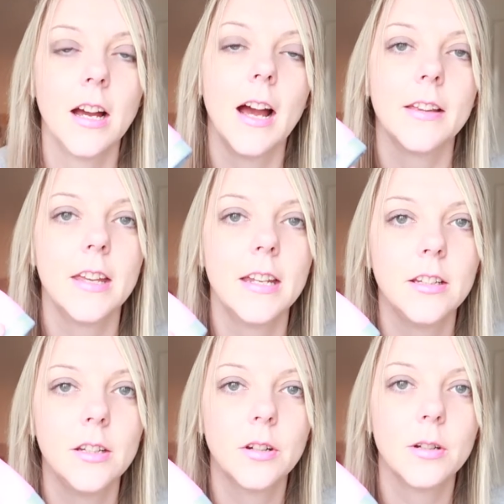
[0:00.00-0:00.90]
and
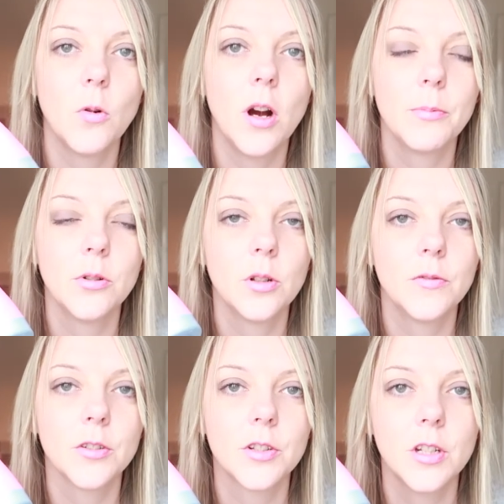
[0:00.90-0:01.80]
then you can wipe all of
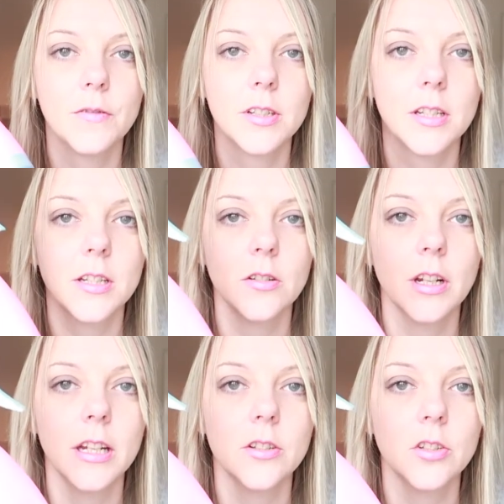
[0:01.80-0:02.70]
your surfaces in your
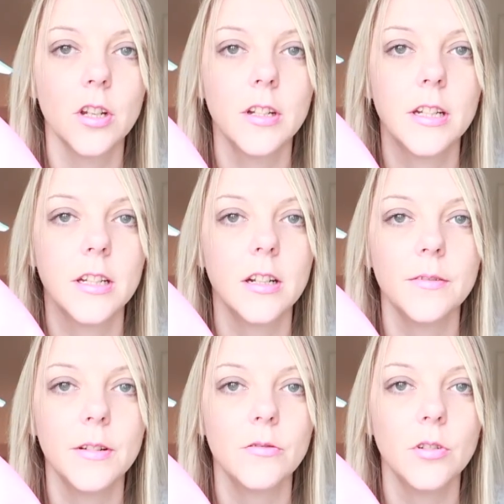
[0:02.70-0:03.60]
kitchen, in your living